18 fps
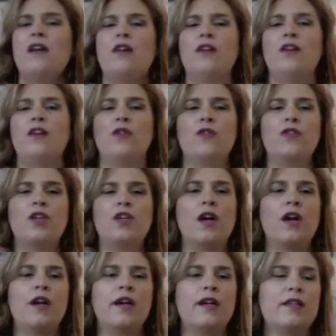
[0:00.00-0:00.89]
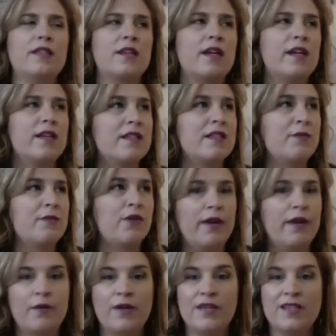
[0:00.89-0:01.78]
You know, Target's got some
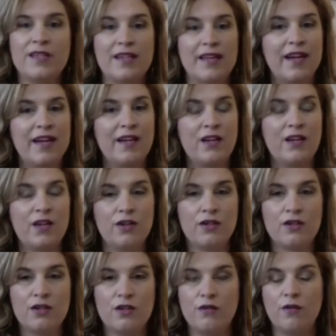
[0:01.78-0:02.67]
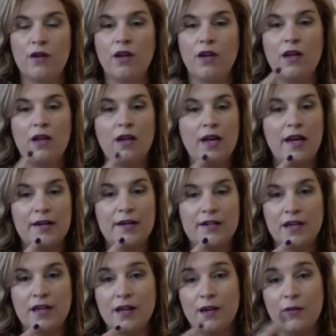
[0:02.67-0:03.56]
great ones, and I looked through a lot of
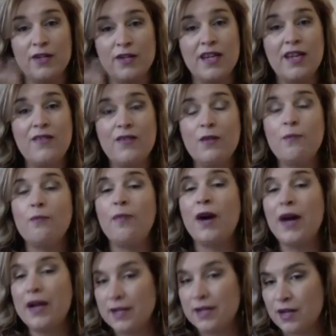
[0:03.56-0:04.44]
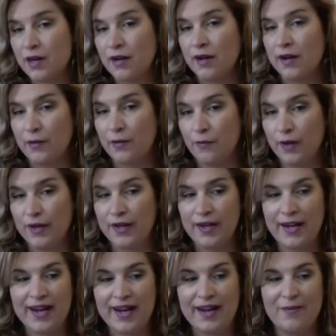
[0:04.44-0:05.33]
Target ones. I even bought a Target one
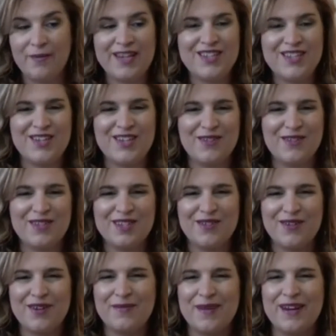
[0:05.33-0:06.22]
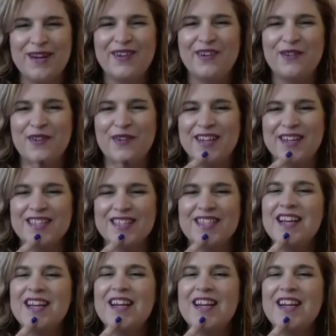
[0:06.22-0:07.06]
and had a matching one to one of my girlfriends.